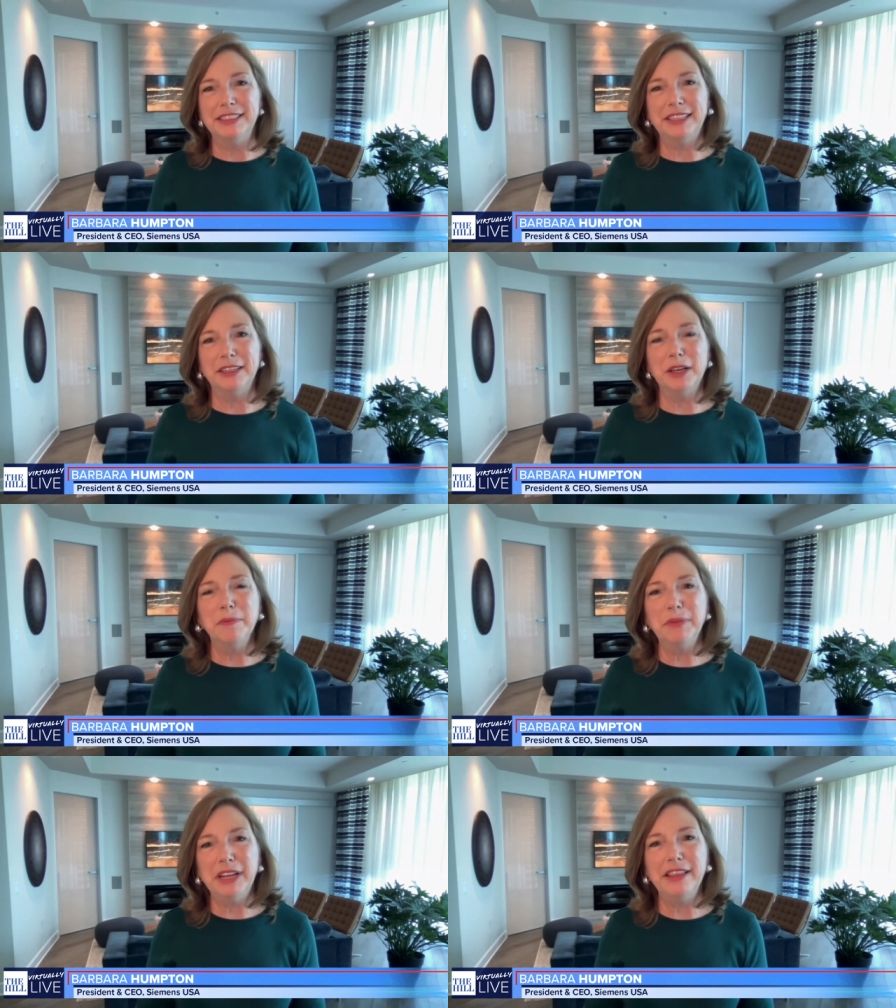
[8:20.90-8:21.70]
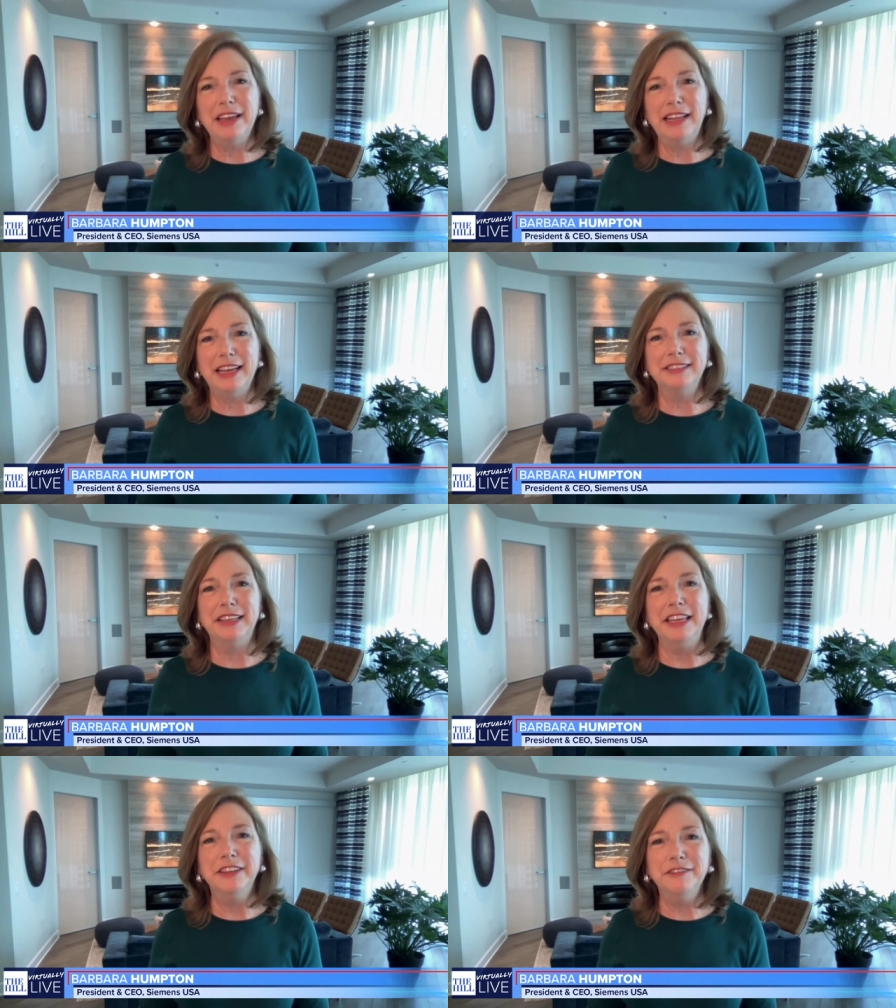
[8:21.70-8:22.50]
it's a company that
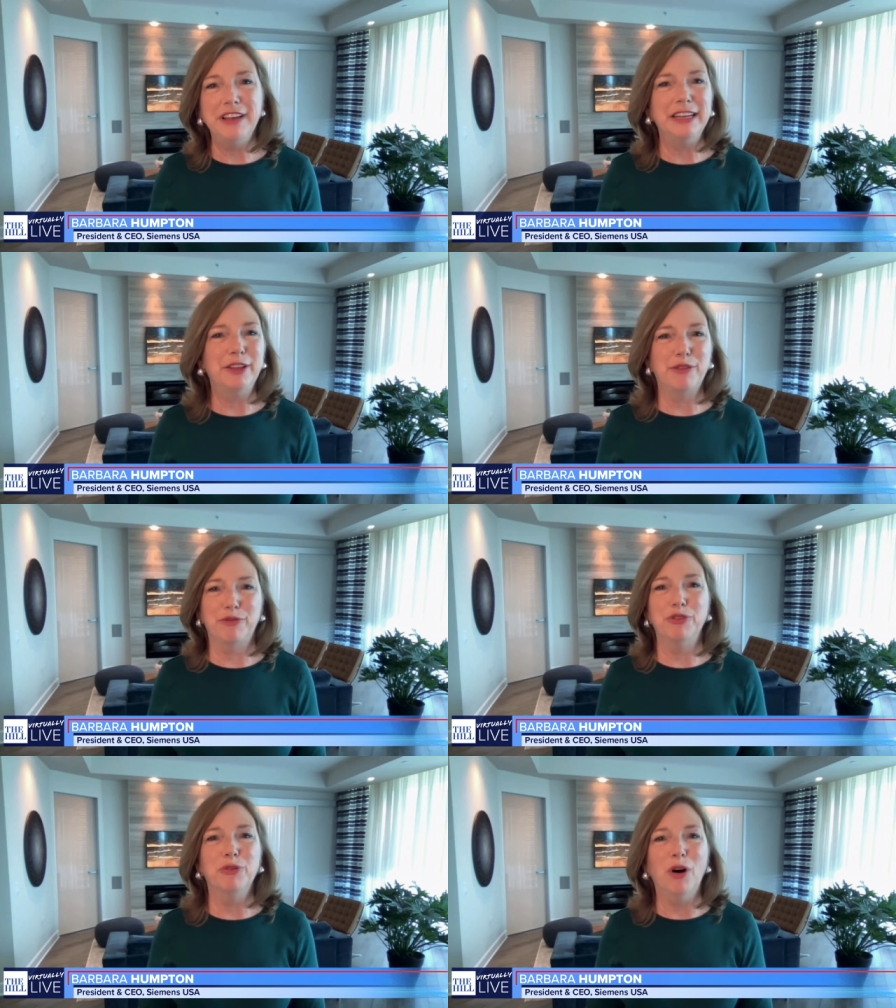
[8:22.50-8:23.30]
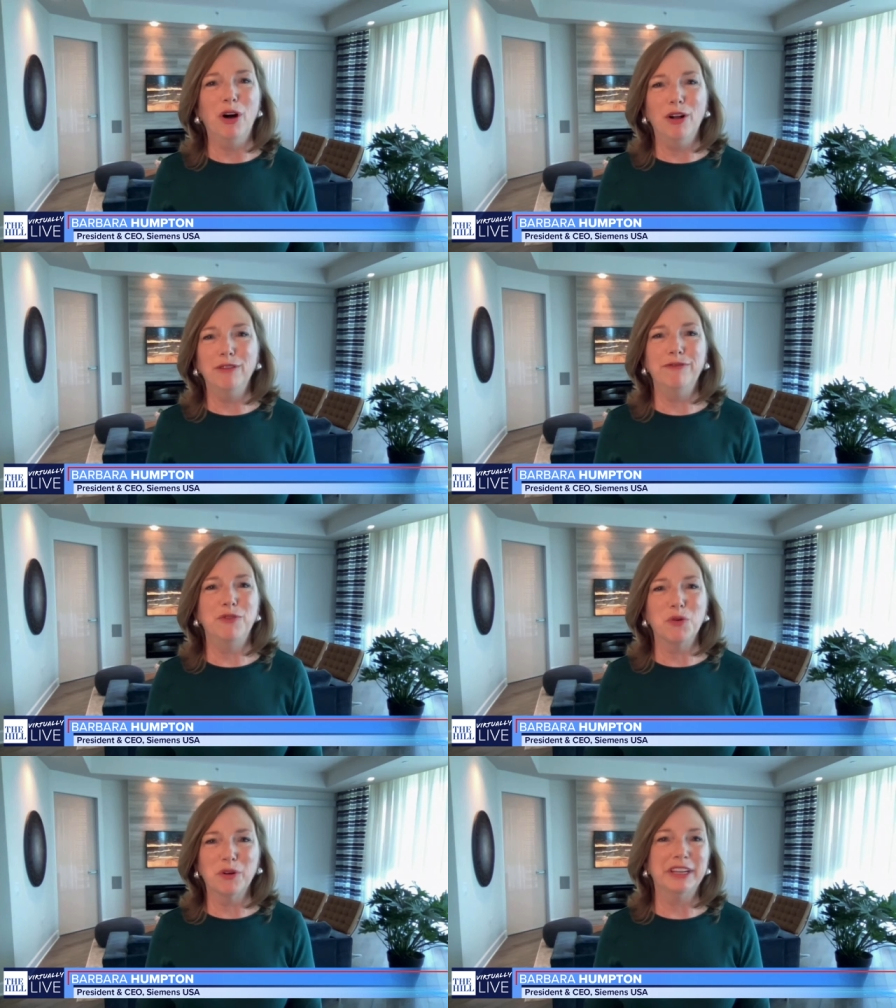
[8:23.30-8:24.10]
has innovated through all
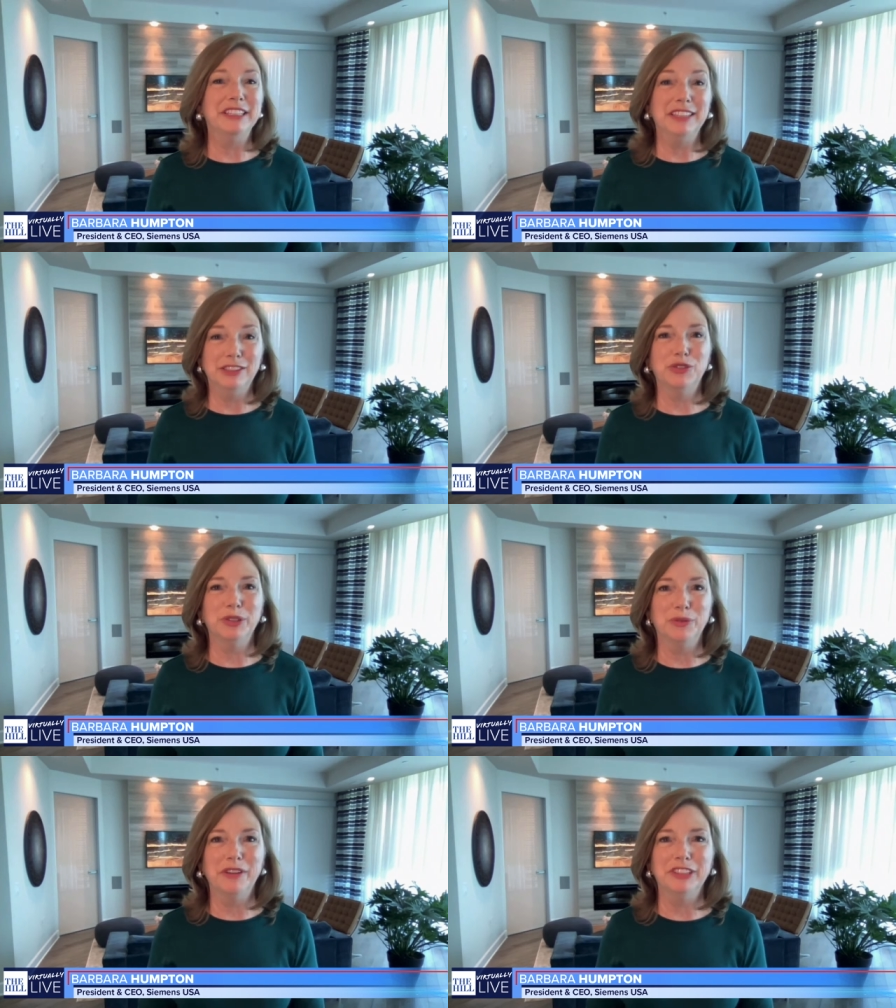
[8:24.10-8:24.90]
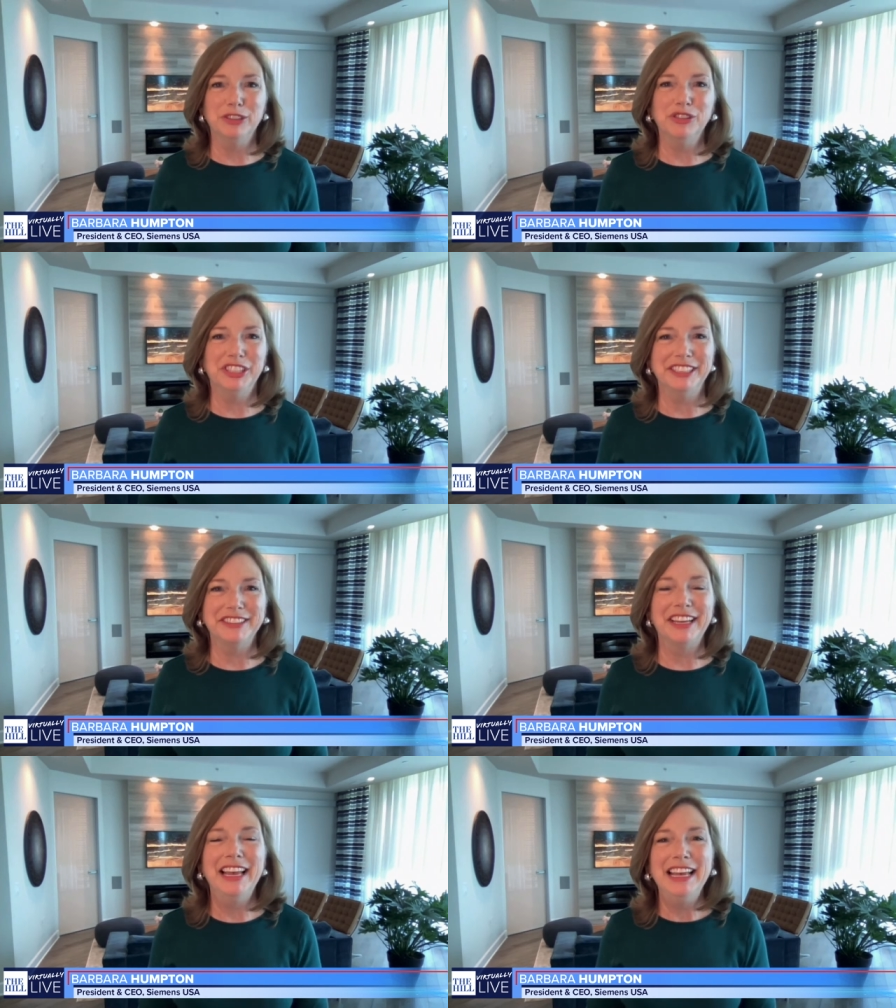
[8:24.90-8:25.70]
four industrial
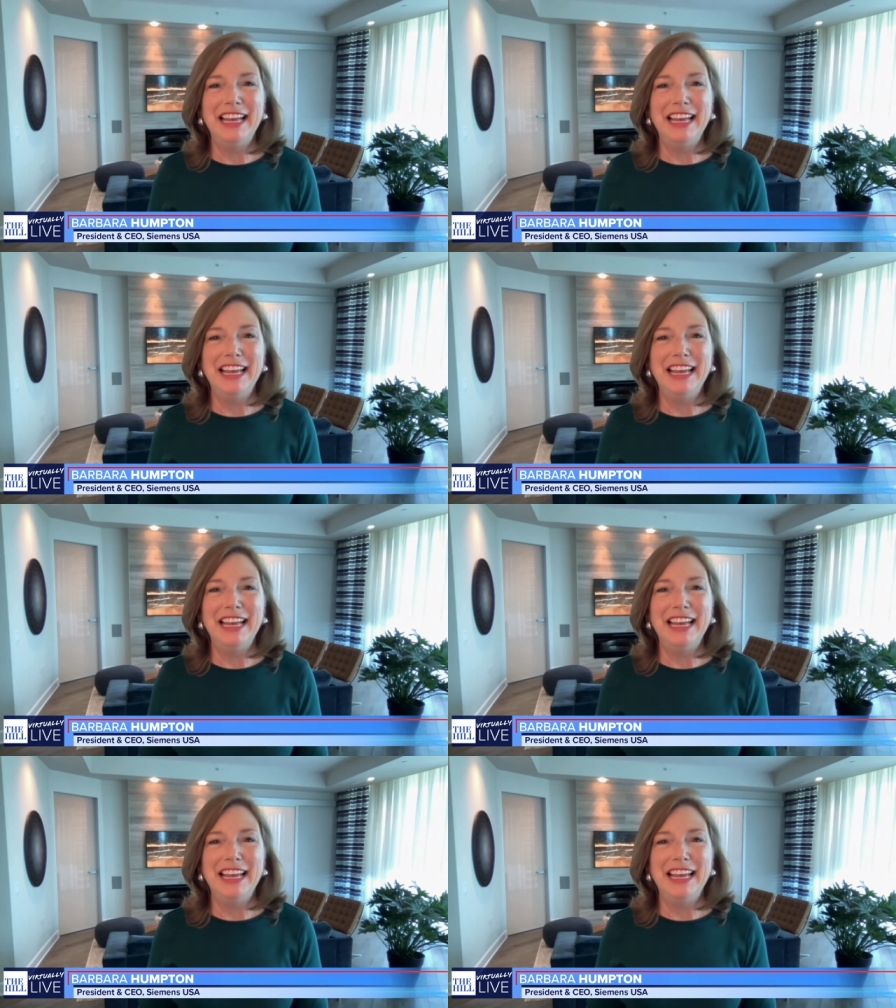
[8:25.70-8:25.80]
revolutions